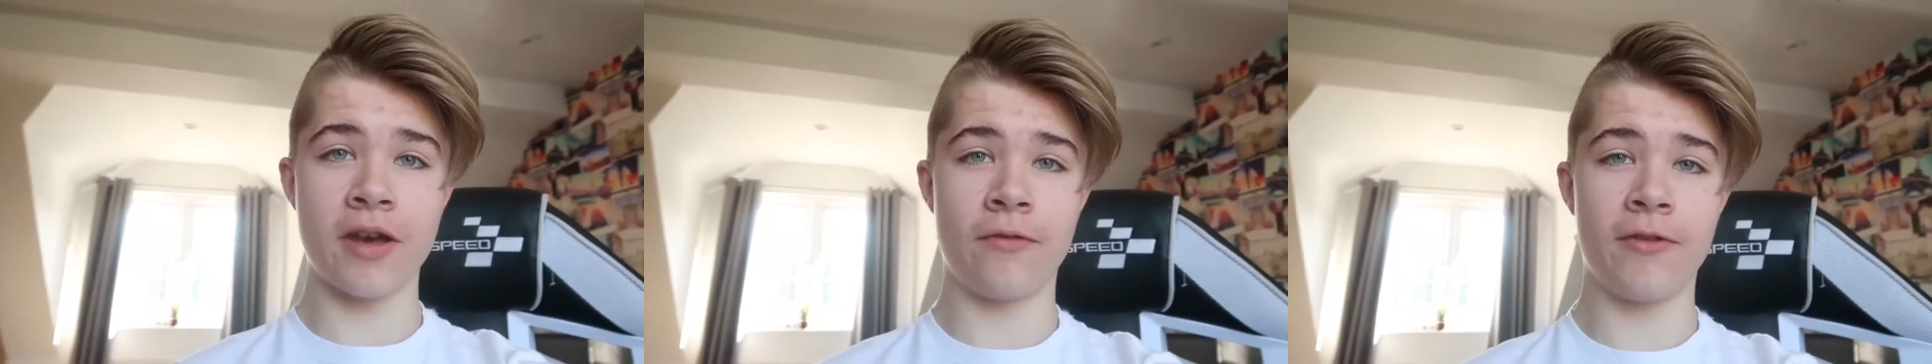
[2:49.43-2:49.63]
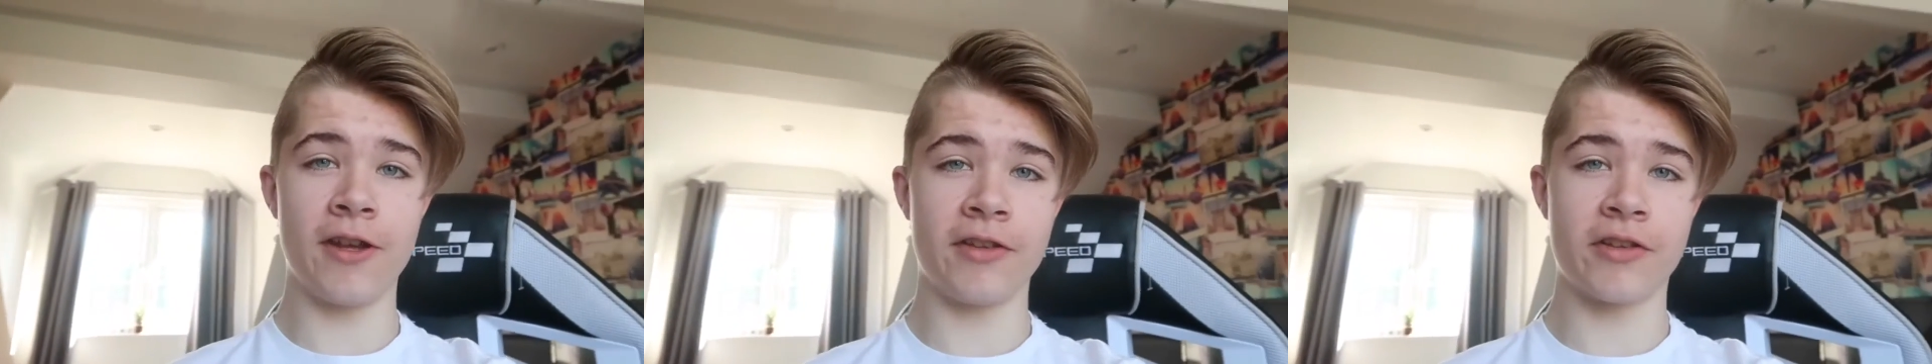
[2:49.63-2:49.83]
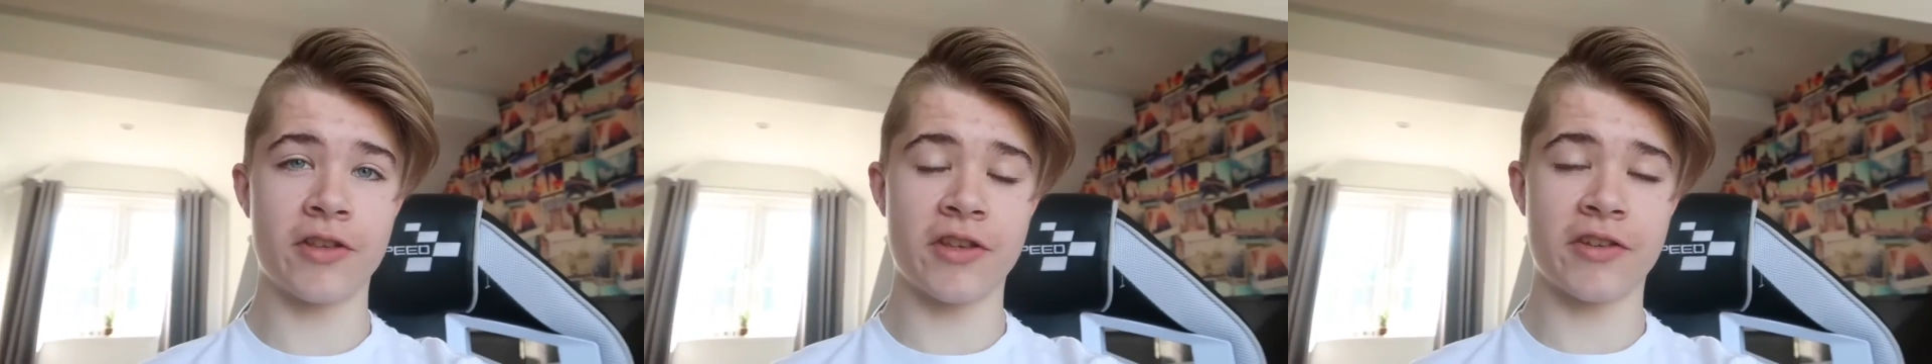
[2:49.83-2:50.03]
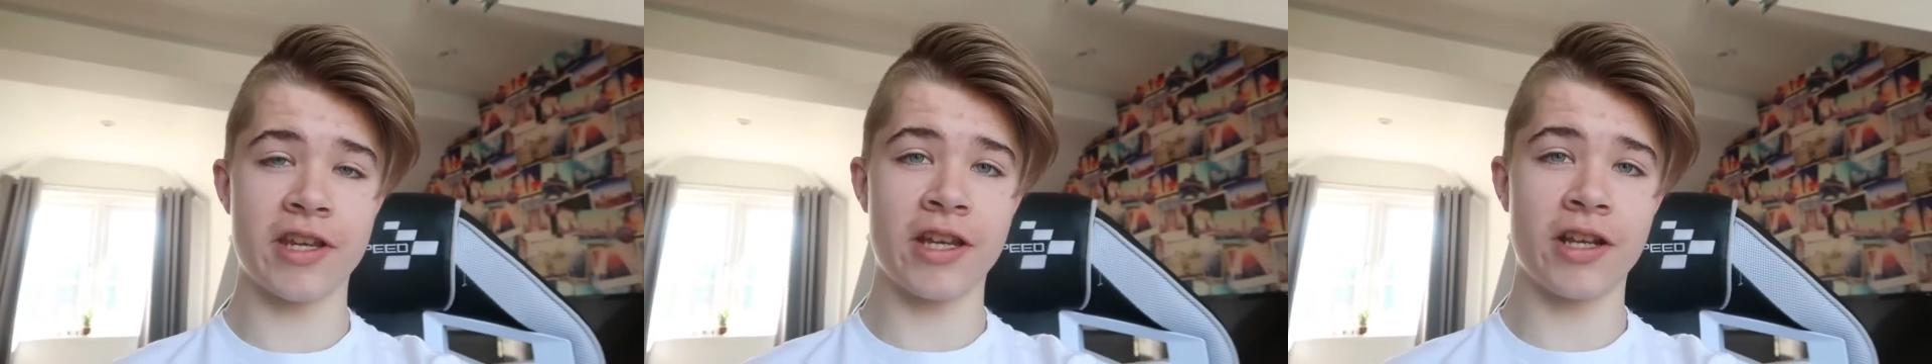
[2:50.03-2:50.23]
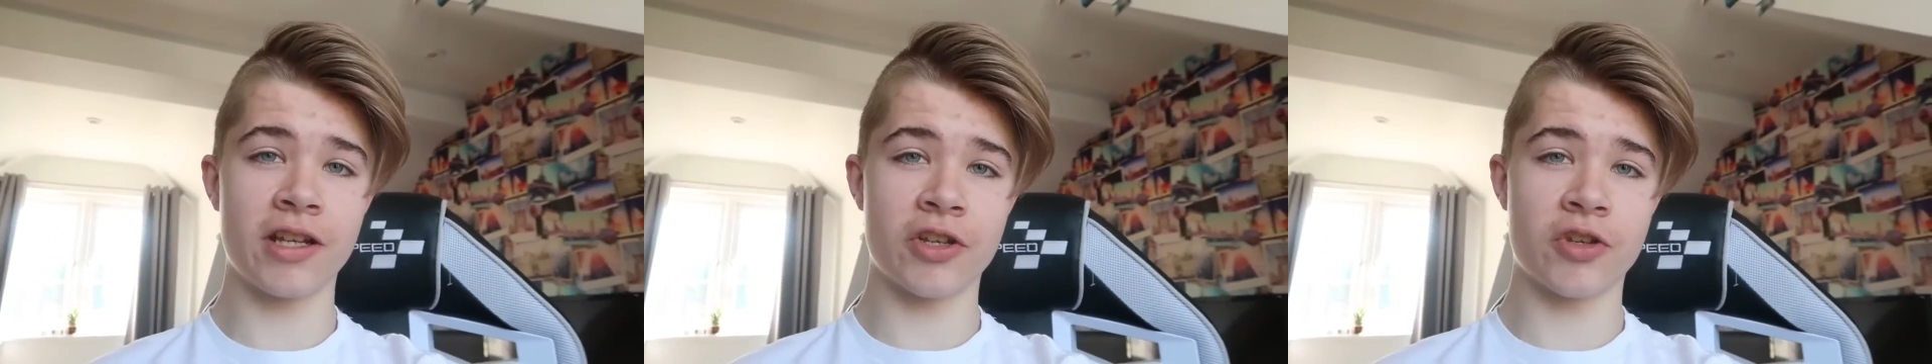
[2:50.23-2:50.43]
effort into this
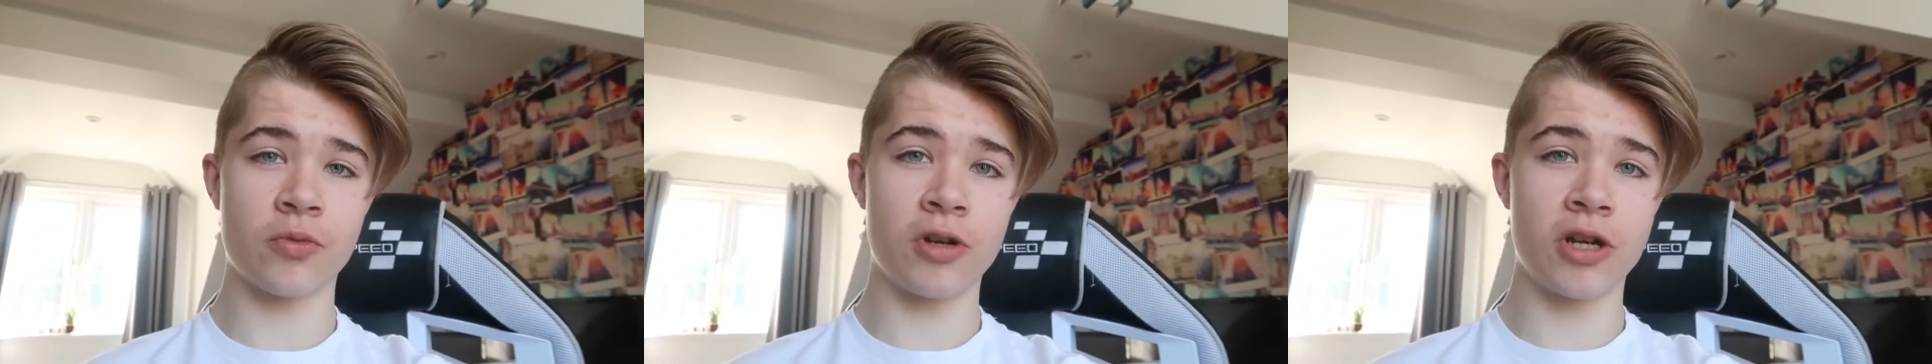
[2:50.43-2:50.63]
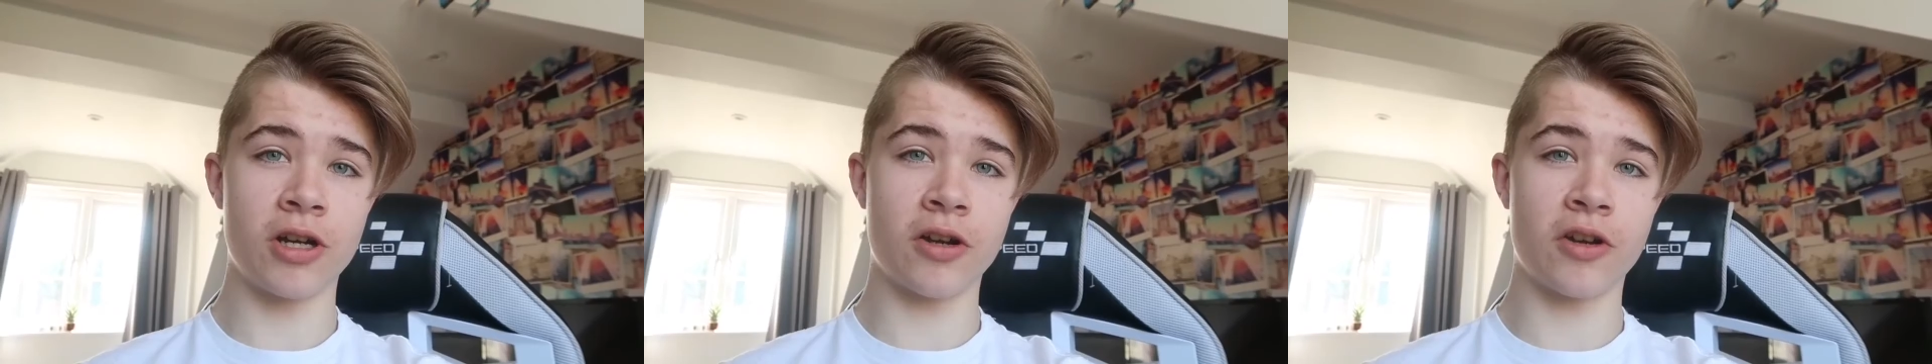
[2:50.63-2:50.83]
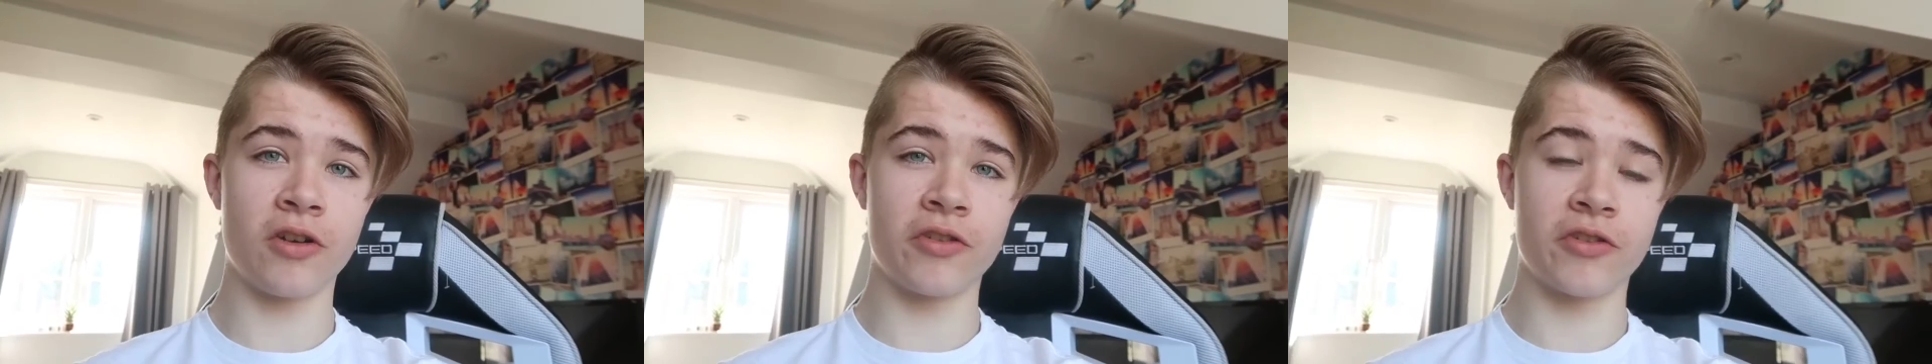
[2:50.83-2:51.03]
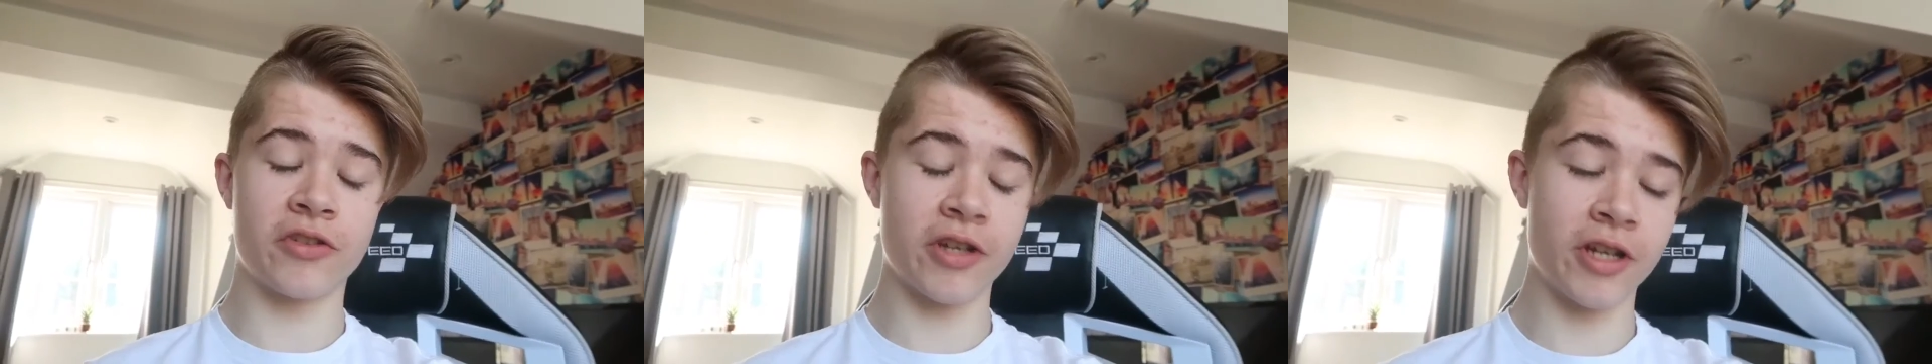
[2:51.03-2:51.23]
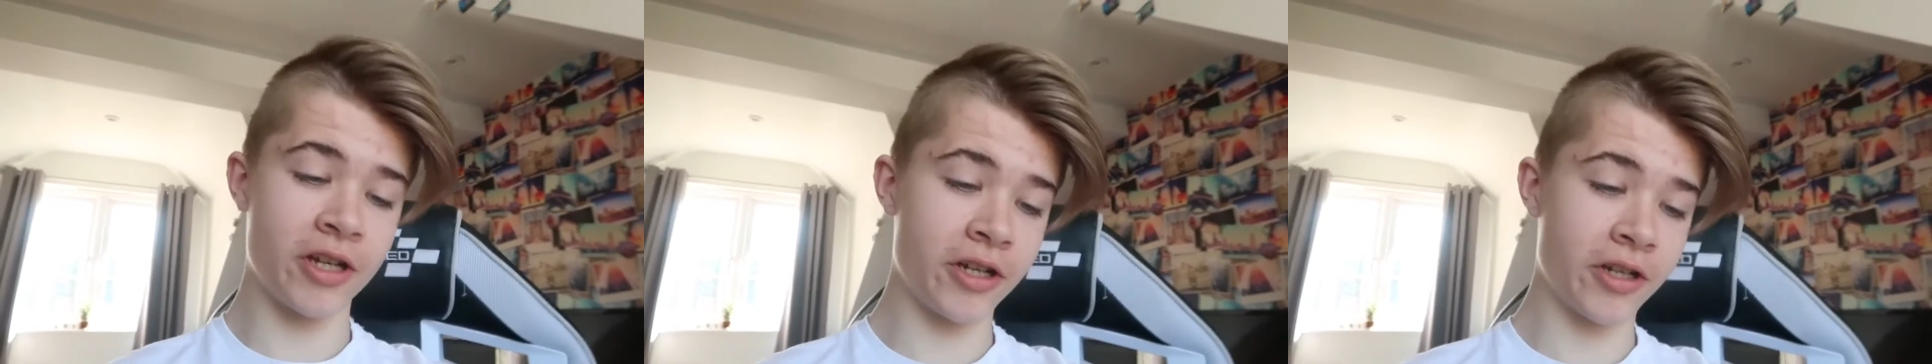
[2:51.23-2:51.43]
English work,
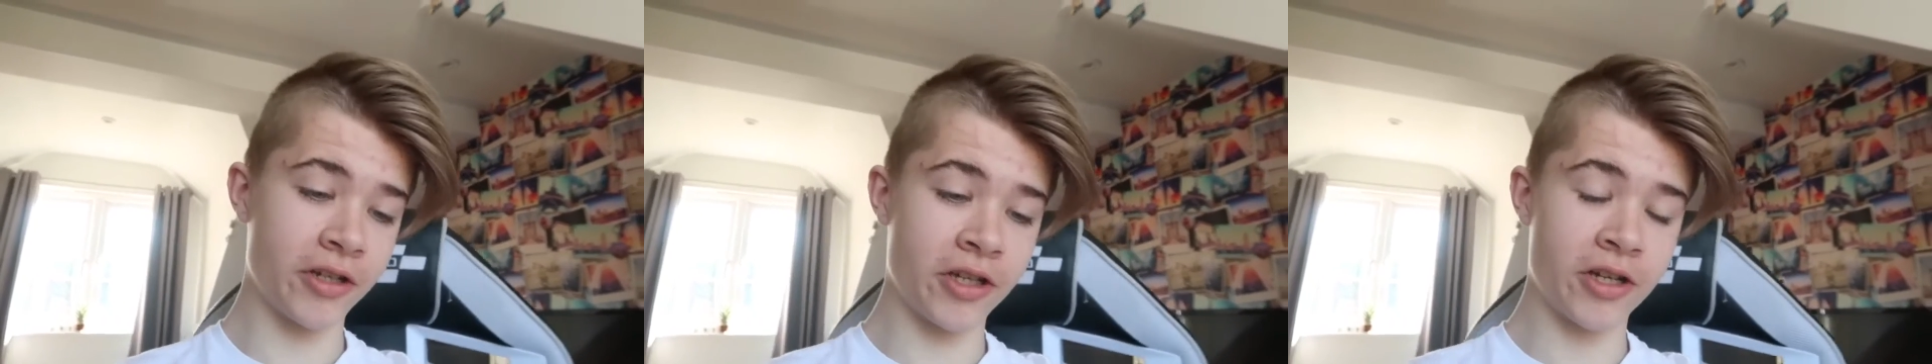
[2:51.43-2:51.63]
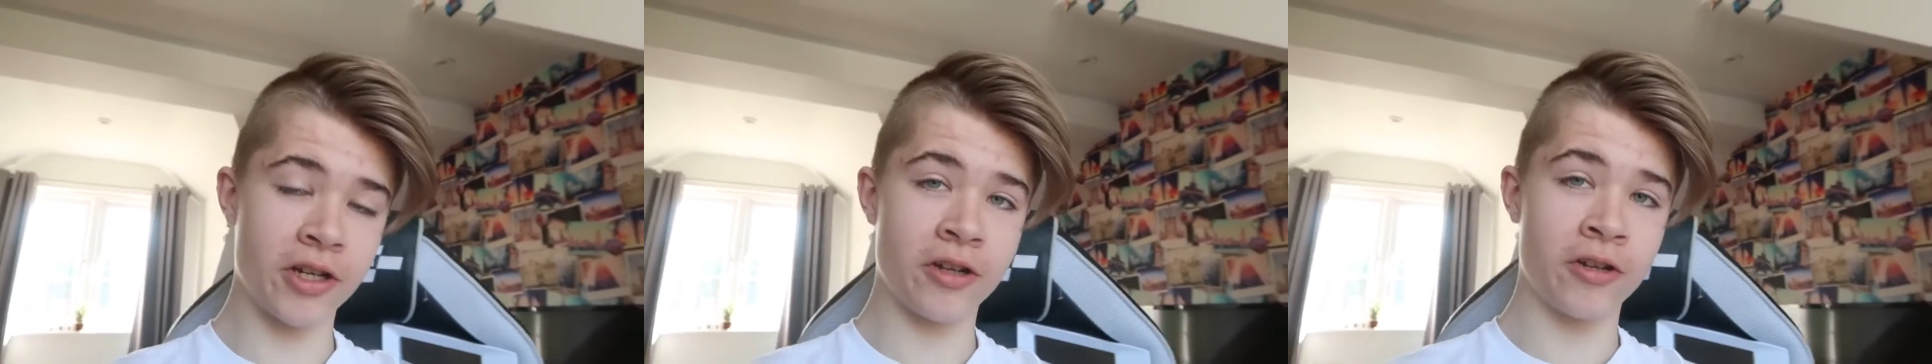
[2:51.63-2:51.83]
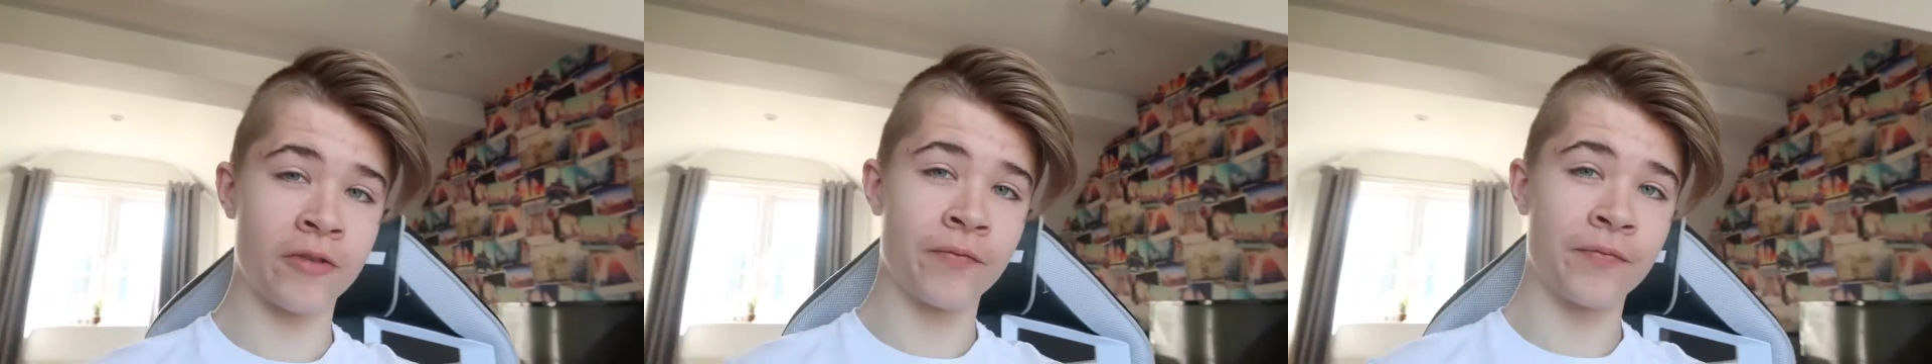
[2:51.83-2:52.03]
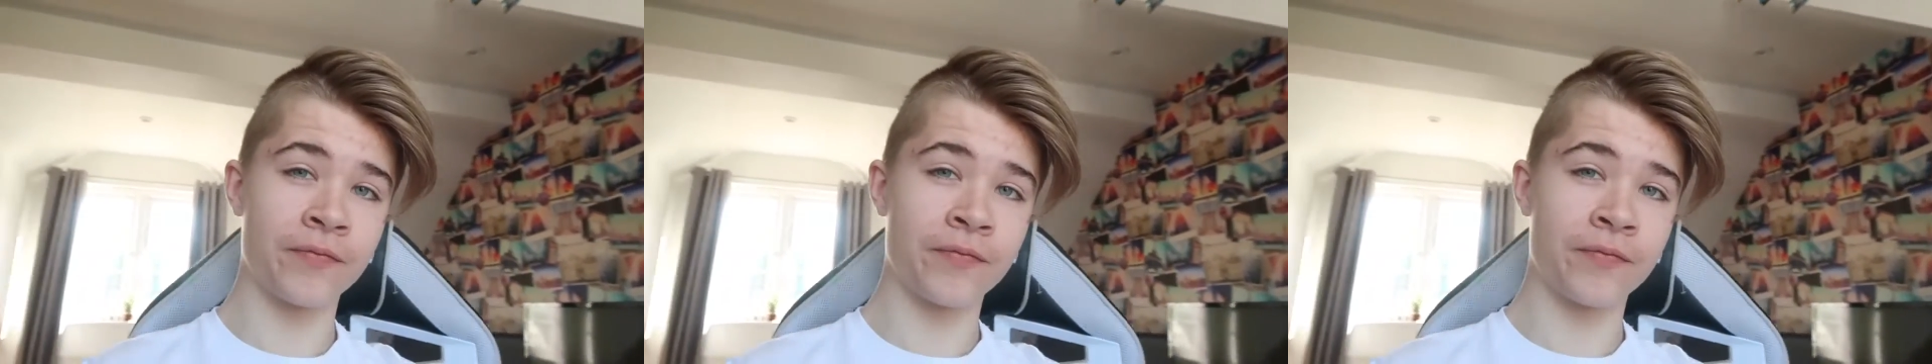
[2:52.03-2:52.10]
because, you know,